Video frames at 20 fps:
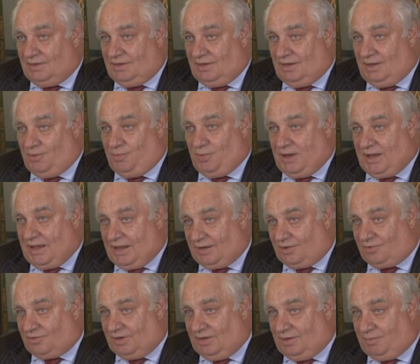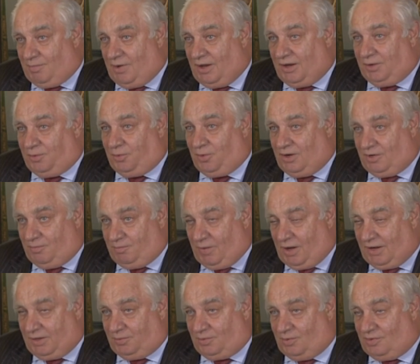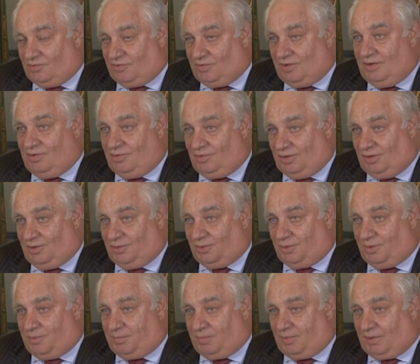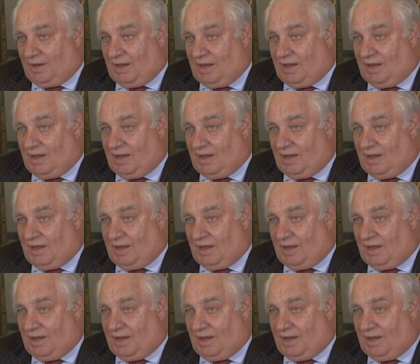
in reality, migrants into Europe